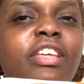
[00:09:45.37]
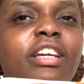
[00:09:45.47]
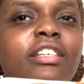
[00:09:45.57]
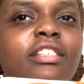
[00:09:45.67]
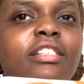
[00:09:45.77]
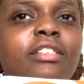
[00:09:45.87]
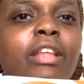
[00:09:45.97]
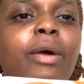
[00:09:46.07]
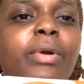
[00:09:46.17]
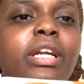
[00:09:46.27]
The
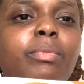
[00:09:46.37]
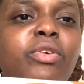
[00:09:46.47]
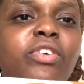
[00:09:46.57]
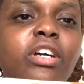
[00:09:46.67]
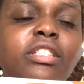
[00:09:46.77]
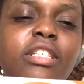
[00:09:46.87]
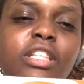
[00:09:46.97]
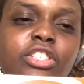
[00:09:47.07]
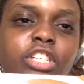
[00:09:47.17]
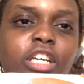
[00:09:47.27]
things, now we're gonna move on